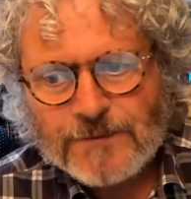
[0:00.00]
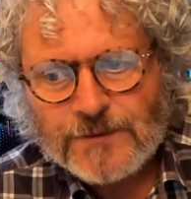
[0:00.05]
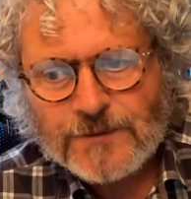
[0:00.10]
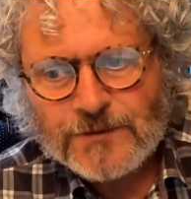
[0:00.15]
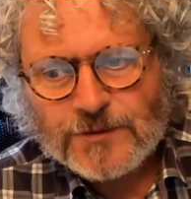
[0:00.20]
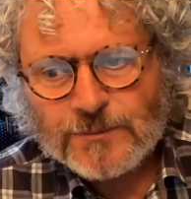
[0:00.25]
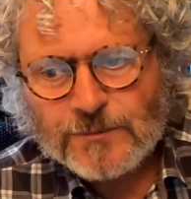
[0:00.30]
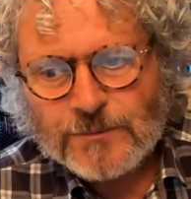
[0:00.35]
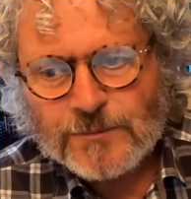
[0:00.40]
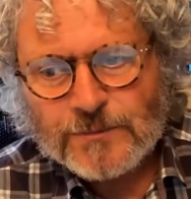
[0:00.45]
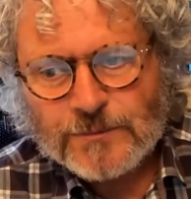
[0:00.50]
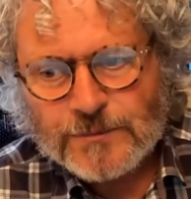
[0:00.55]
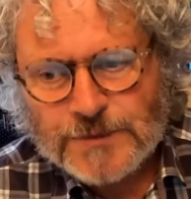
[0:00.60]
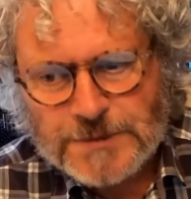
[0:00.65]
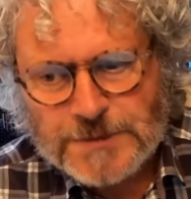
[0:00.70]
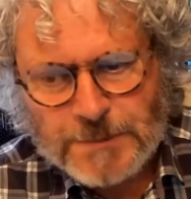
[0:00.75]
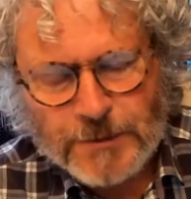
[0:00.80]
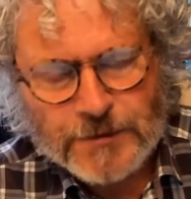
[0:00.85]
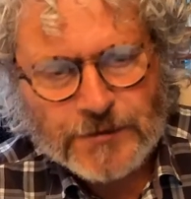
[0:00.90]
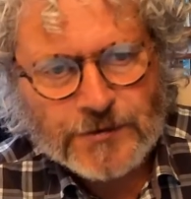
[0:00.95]
some
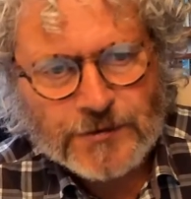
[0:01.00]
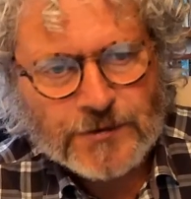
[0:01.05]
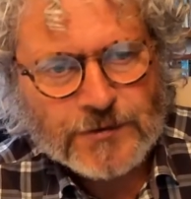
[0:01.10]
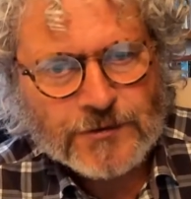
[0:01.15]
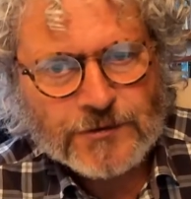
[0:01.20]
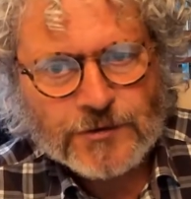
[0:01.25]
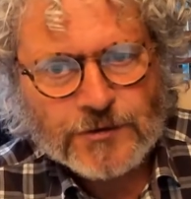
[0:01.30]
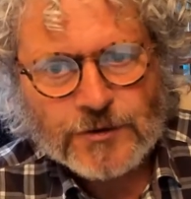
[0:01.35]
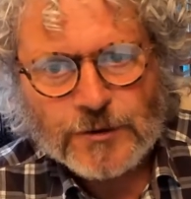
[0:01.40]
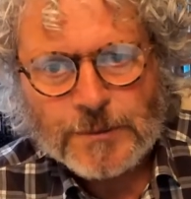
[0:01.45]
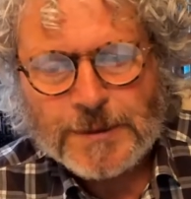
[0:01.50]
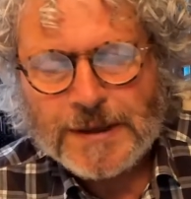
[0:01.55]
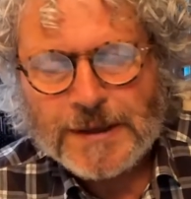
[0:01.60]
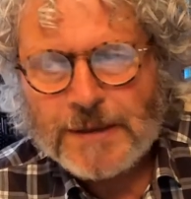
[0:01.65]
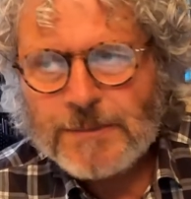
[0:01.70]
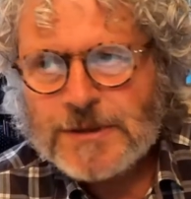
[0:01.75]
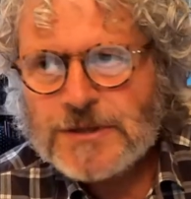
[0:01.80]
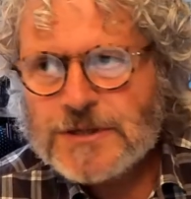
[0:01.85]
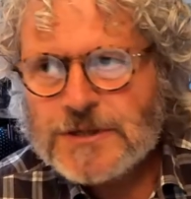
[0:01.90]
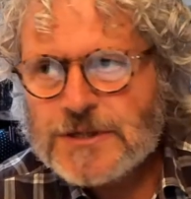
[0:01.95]
responses too, but let
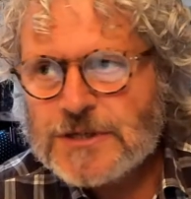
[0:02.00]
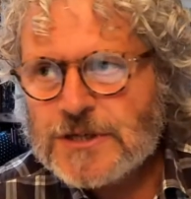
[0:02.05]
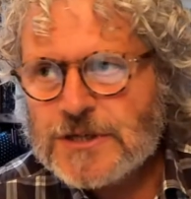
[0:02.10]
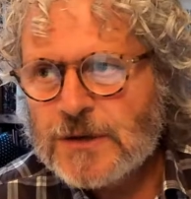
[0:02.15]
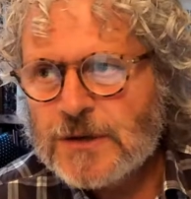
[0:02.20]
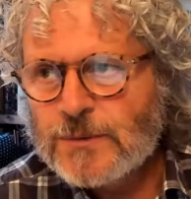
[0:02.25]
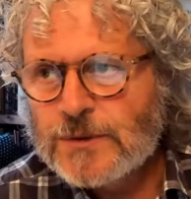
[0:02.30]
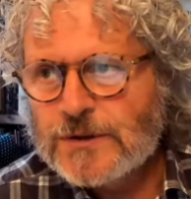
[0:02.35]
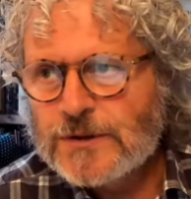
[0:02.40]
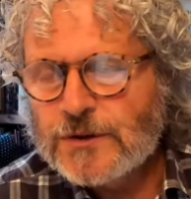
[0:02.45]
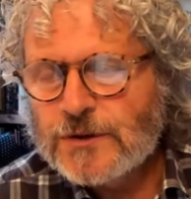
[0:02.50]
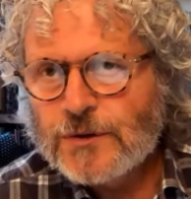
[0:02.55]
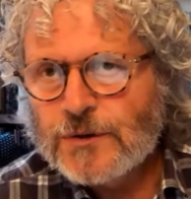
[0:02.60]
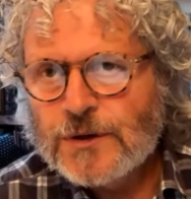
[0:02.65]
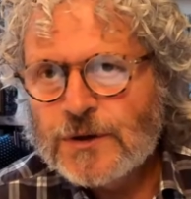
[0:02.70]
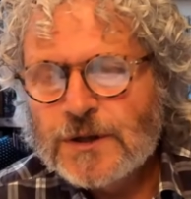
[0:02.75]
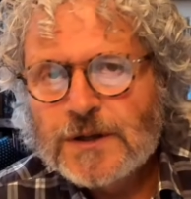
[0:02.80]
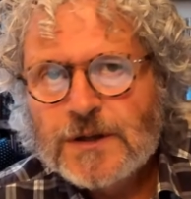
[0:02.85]
me just share with you